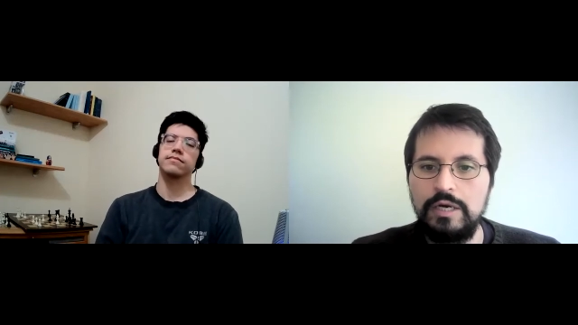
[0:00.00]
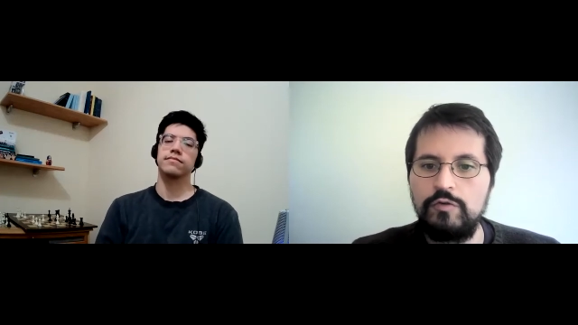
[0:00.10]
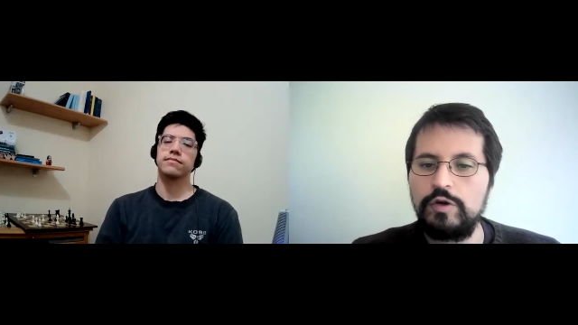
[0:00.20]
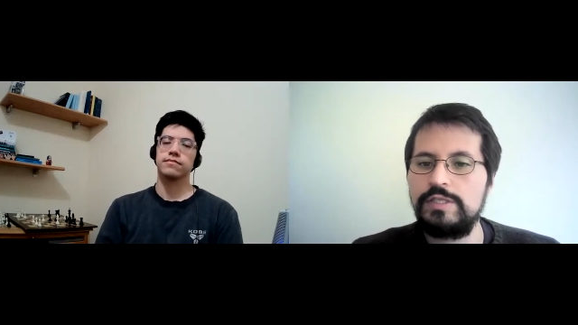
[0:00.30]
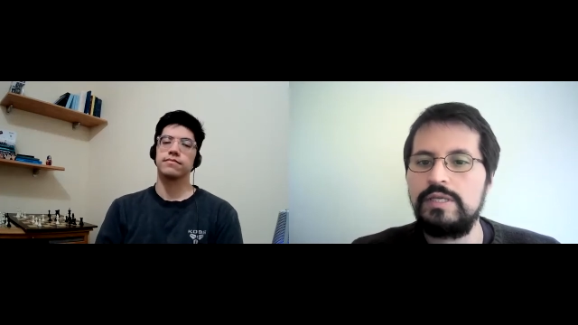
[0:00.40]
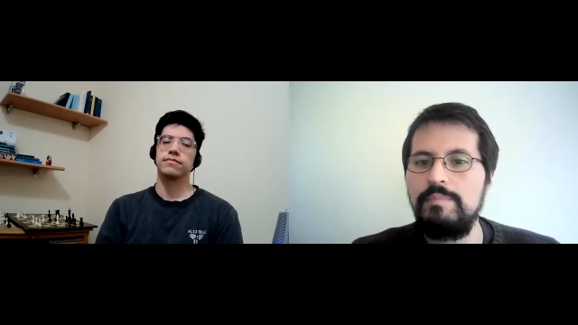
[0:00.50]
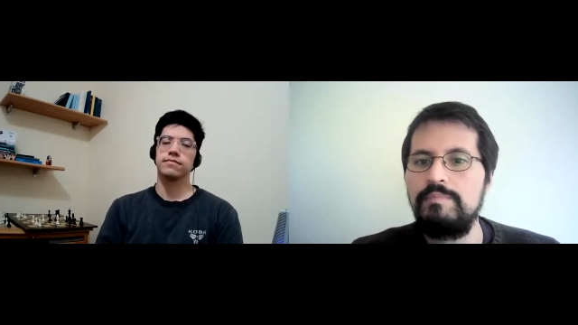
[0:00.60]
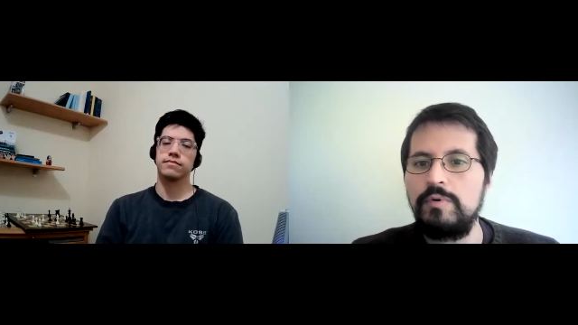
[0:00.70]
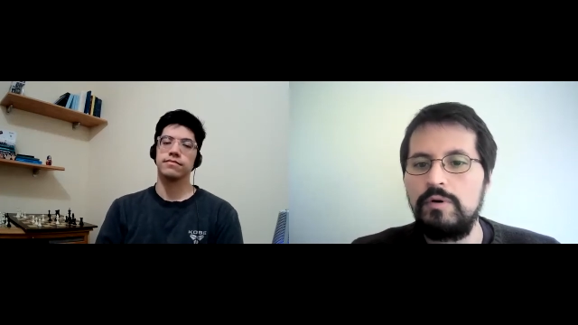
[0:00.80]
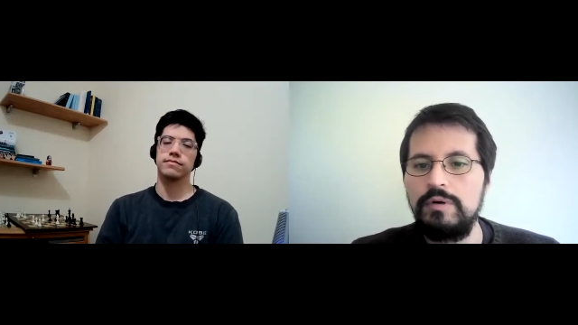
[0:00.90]
Speaker 1: For
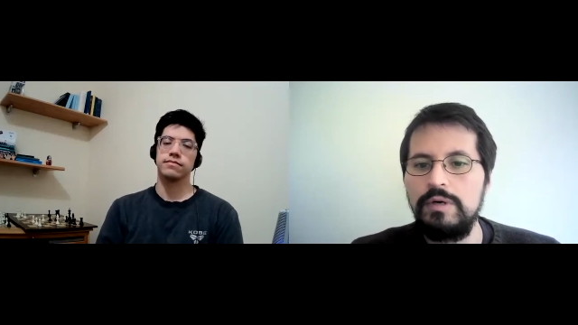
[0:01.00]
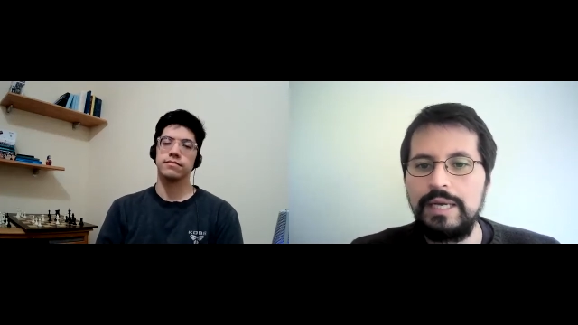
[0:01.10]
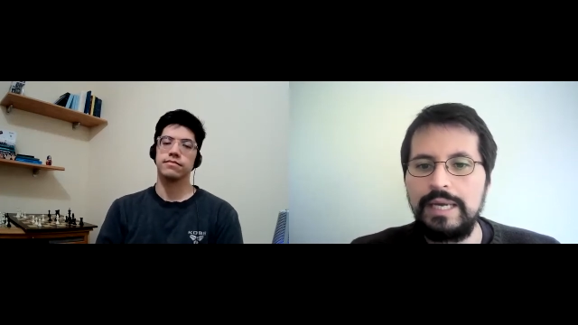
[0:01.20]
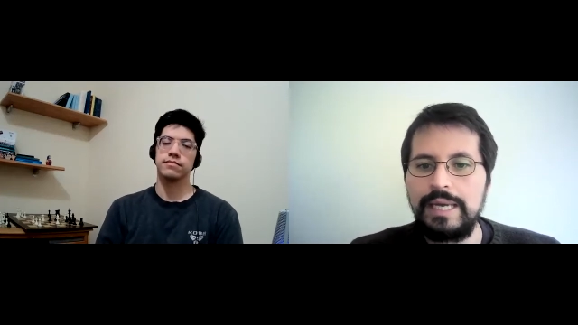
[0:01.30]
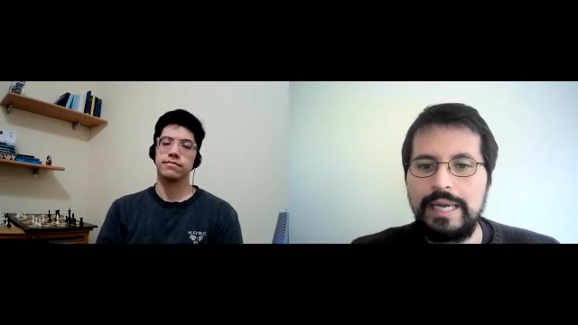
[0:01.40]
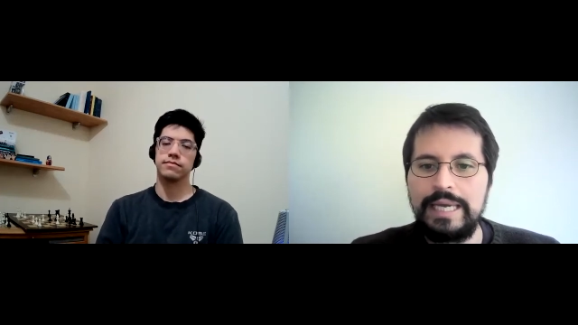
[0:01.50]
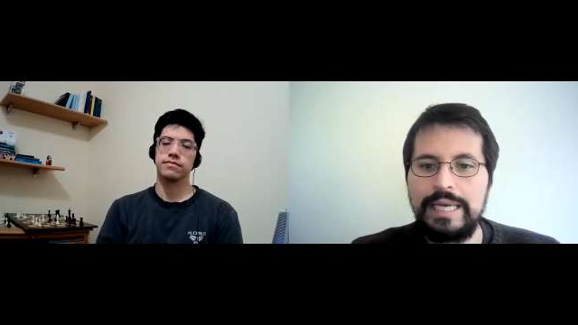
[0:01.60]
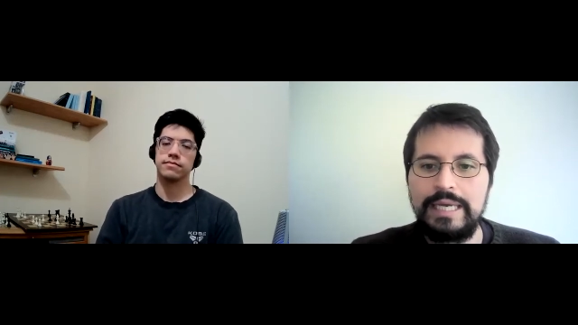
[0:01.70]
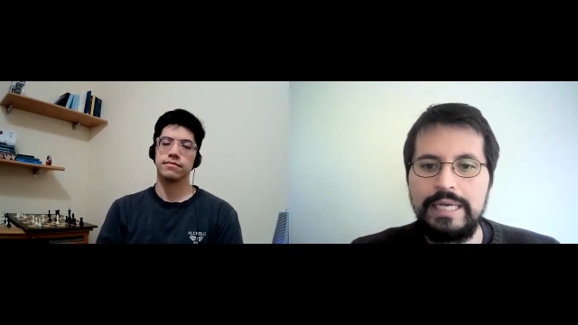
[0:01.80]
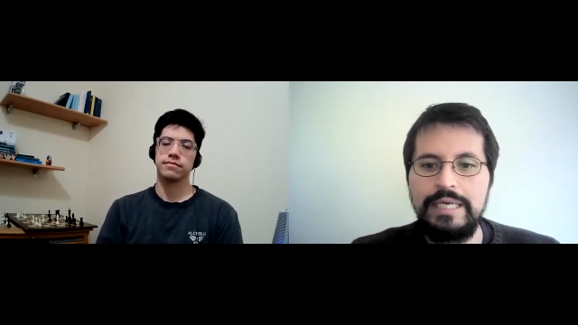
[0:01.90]
example,
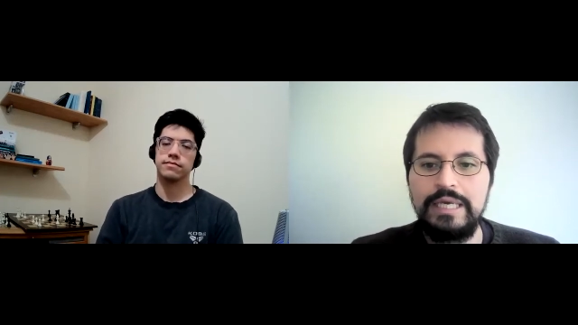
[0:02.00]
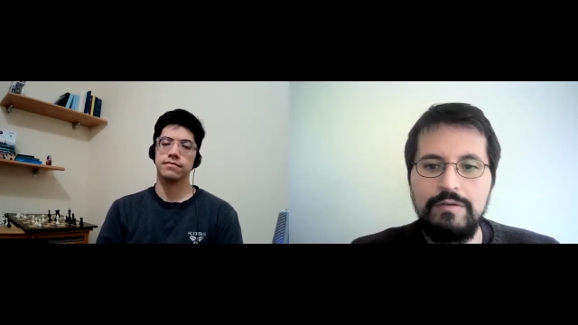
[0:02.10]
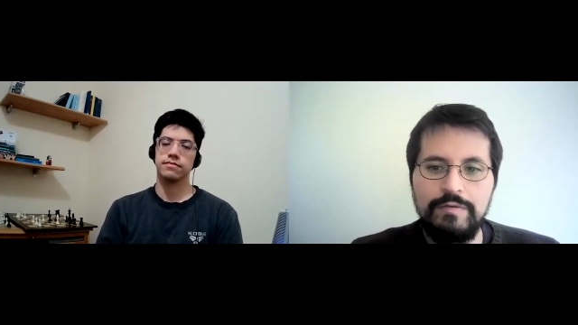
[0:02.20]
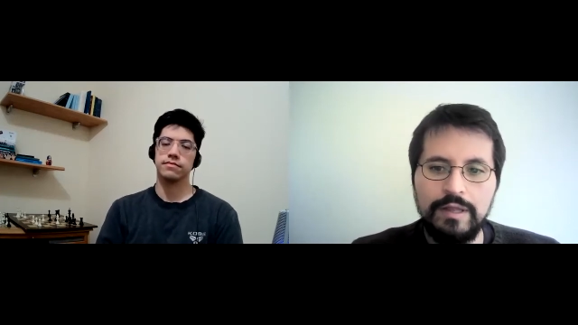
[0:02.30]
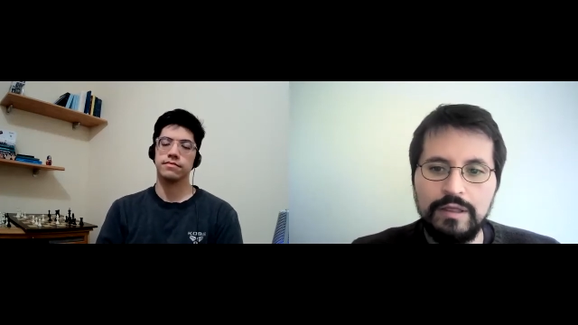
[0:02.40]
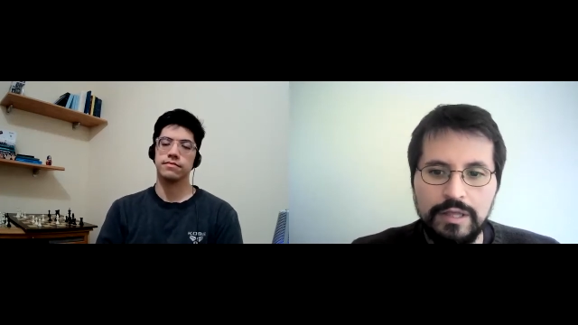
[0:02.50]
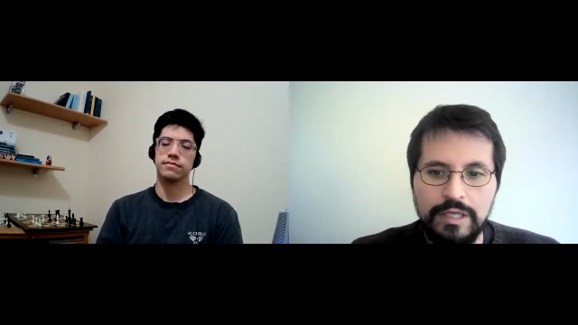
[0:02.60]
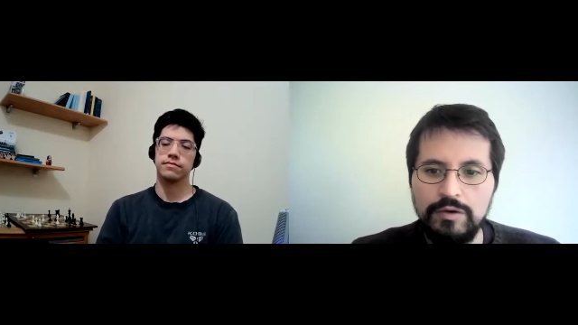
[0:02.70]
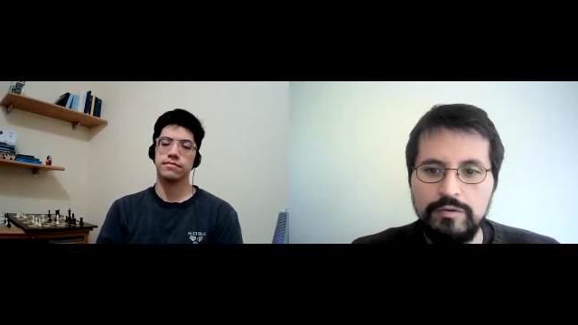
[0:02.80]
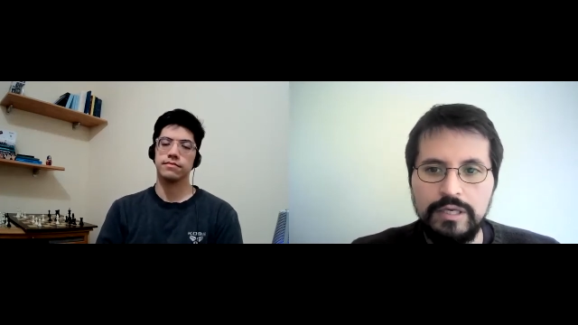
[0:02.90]
a given
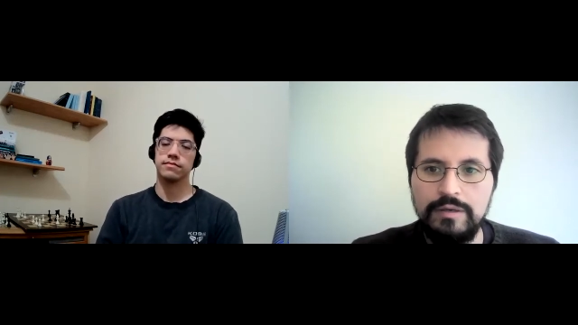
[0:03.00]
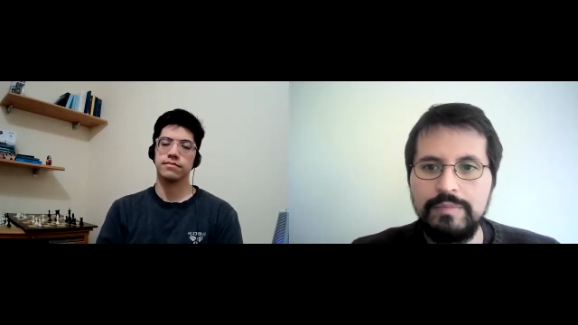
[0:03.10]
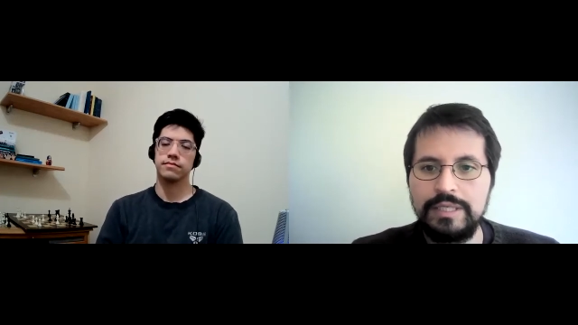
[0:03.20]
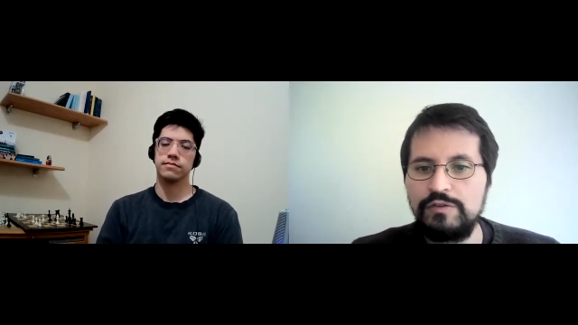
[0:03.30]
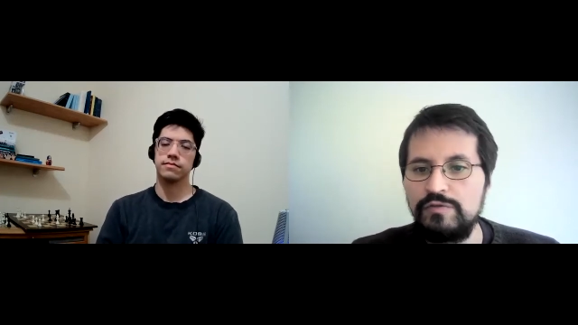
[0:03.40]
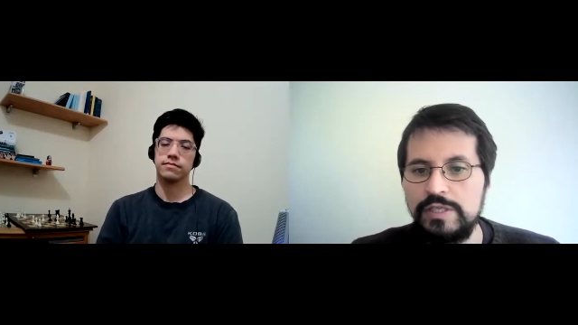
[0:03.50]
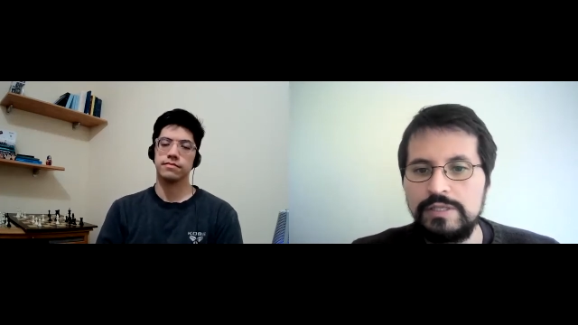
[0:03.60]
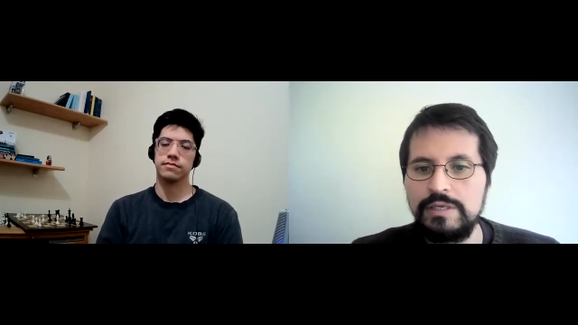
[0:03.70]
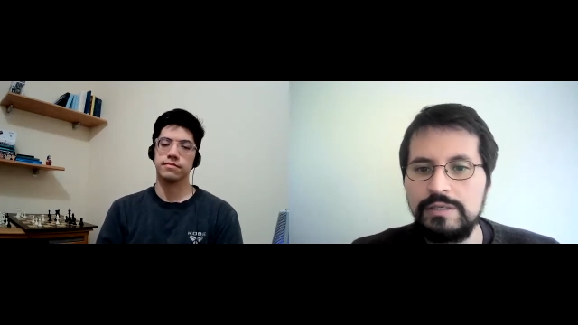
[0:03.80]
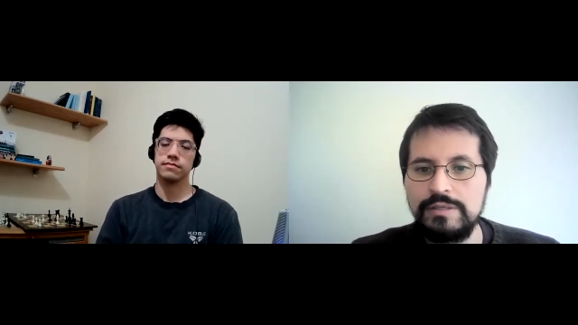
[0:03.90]
theory in
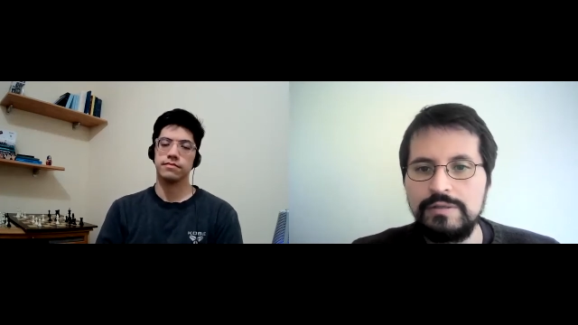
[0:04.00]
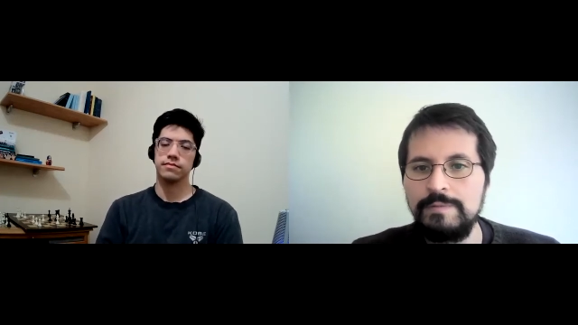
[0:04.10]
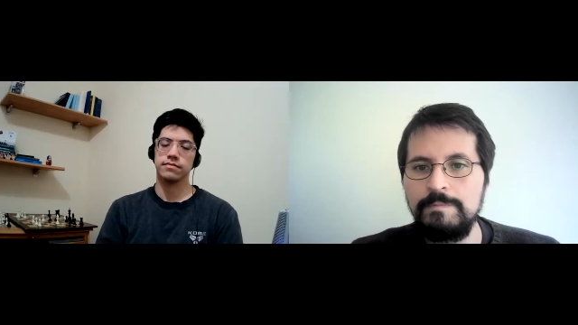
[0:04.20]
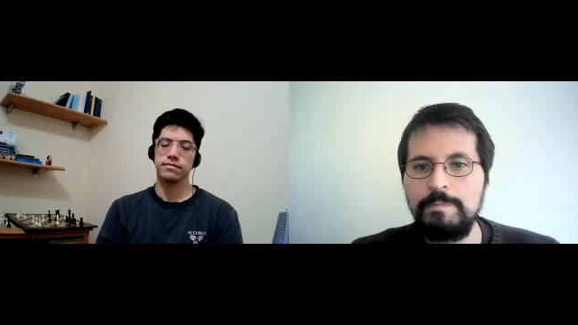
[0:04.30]
metaphysics